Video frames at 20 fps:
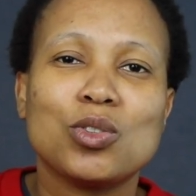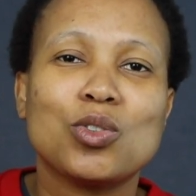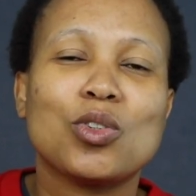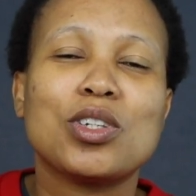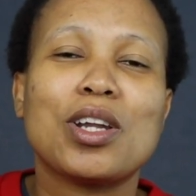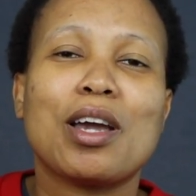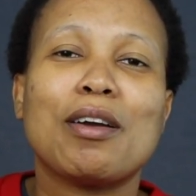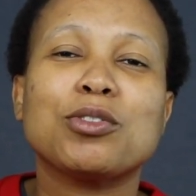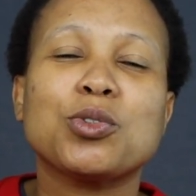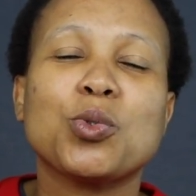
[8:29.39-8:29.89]
You
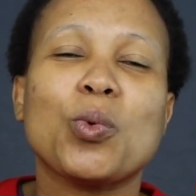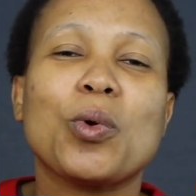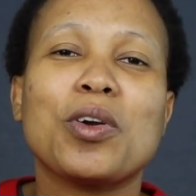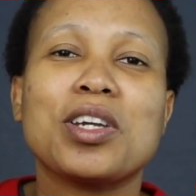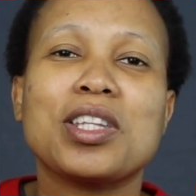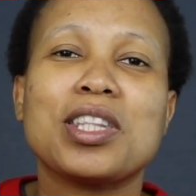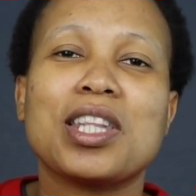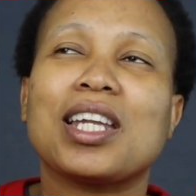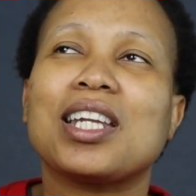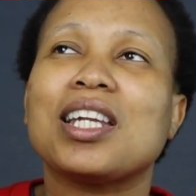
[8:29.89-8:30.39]
don't have to
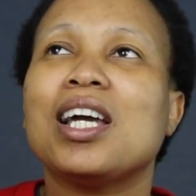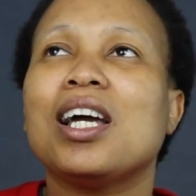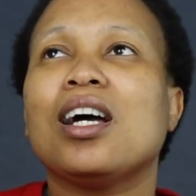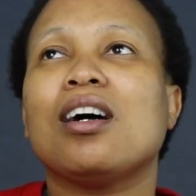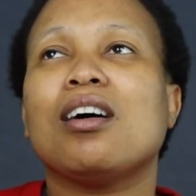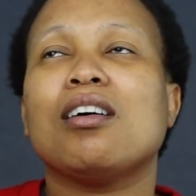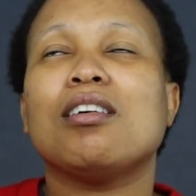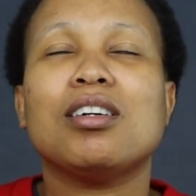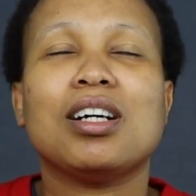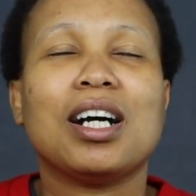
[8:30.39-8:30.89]
worry that,
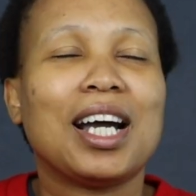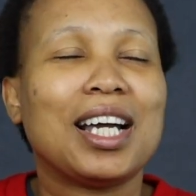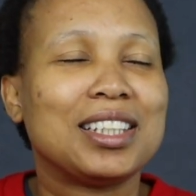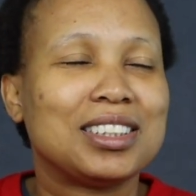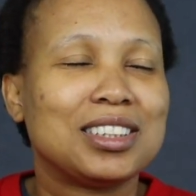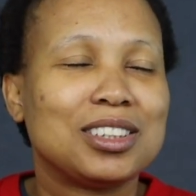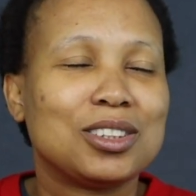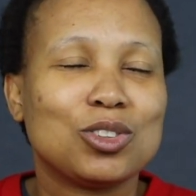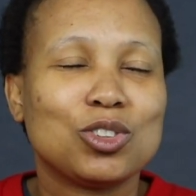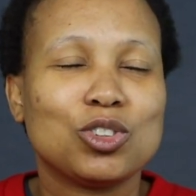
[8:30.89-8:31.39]
oh, I
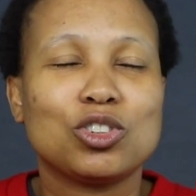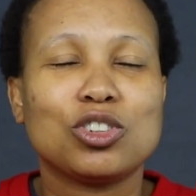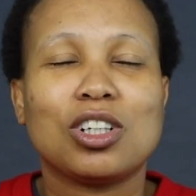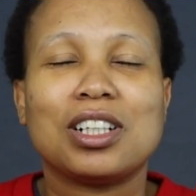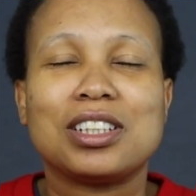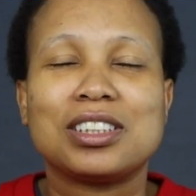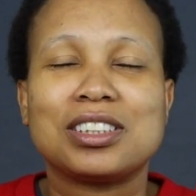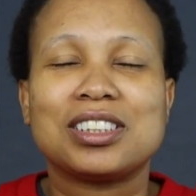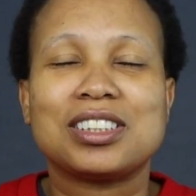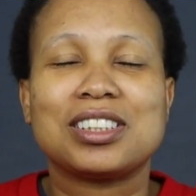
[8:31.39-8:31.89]
need to
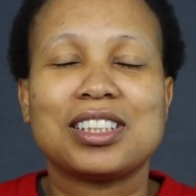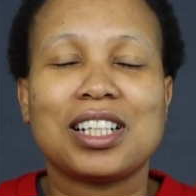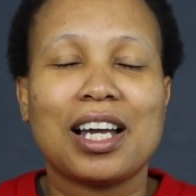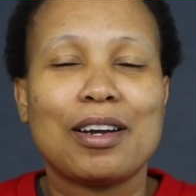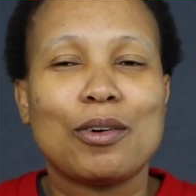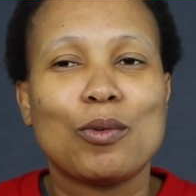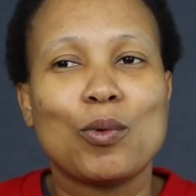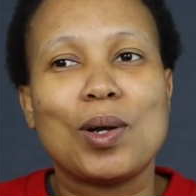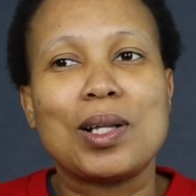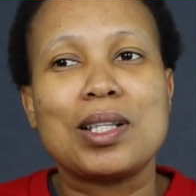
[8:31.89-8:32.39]
charge
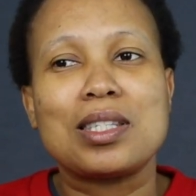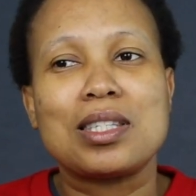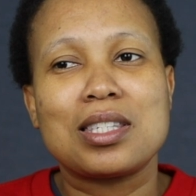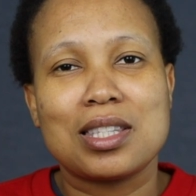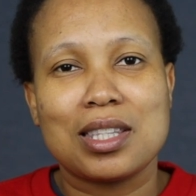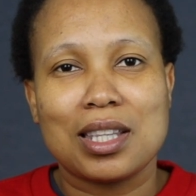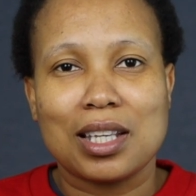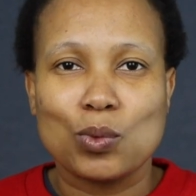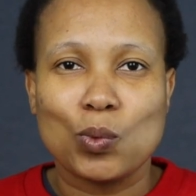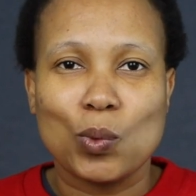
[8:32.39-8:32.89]

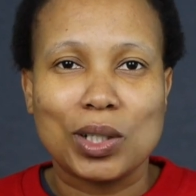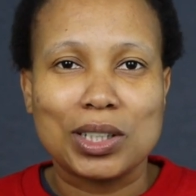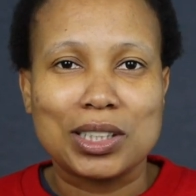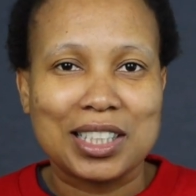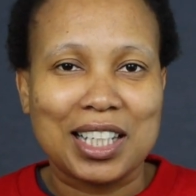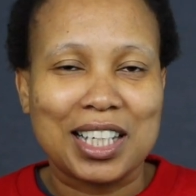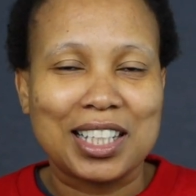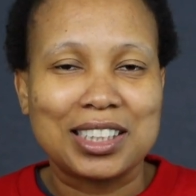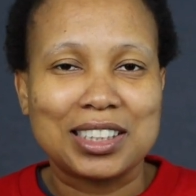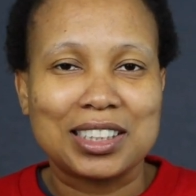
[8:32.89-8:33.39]
once that one
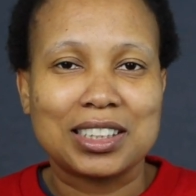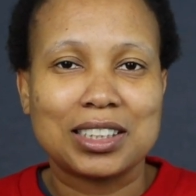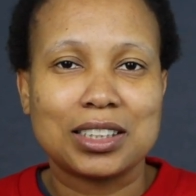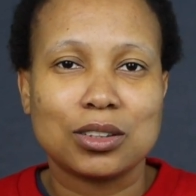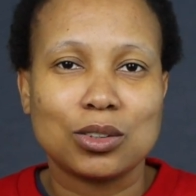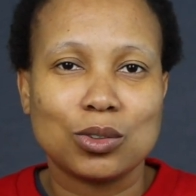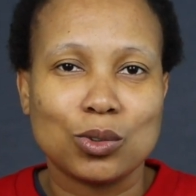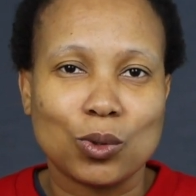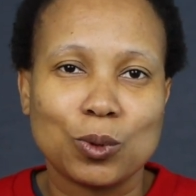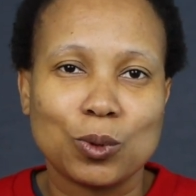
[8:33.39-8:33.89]
dies,